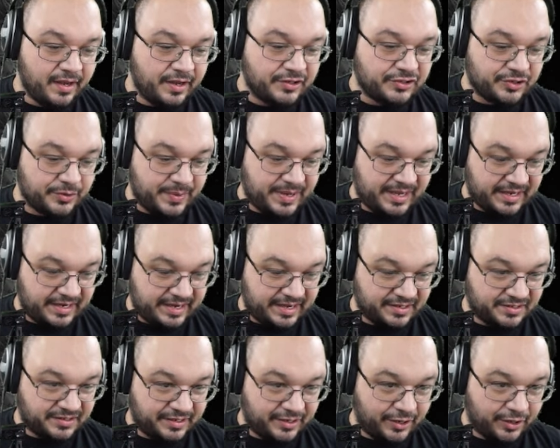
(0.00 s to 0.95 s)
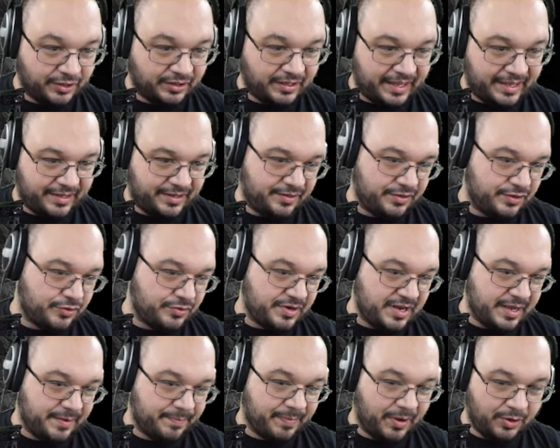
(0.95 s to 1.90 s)
So we can easily go like
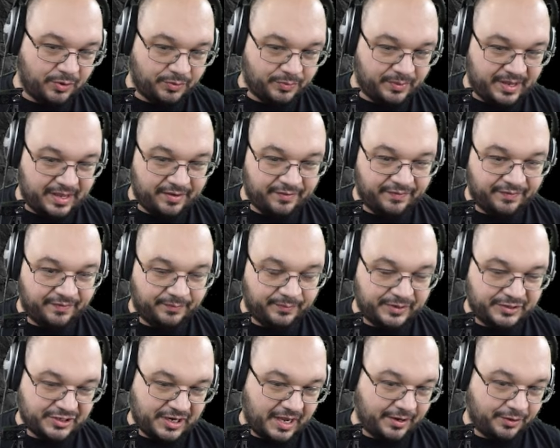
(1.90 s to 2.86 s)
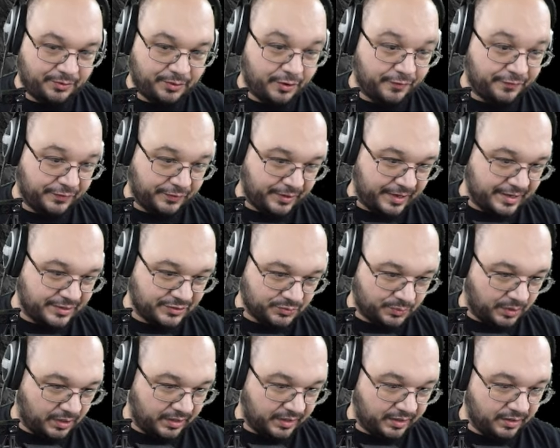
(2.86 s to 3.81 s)
unique bone weave, which I don't know if there is
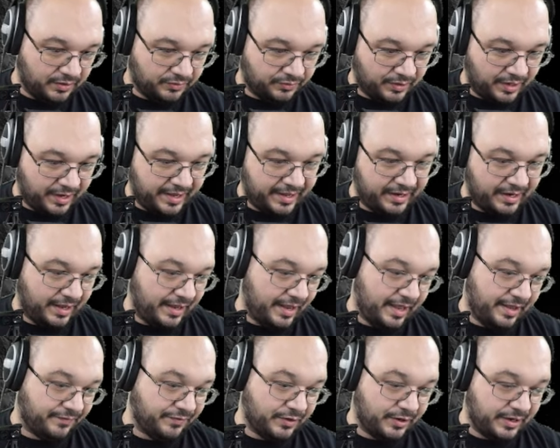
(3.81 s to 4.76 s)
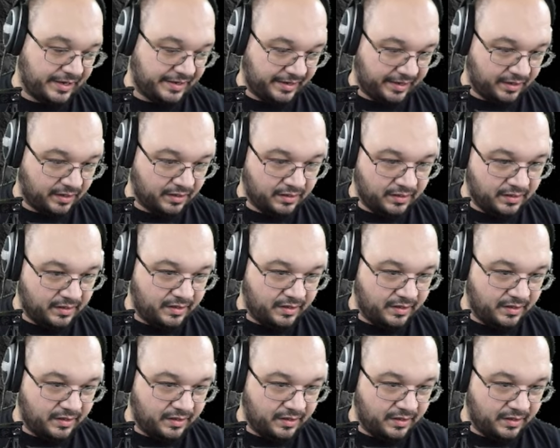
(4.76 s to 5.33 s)
one, right? I have no idea.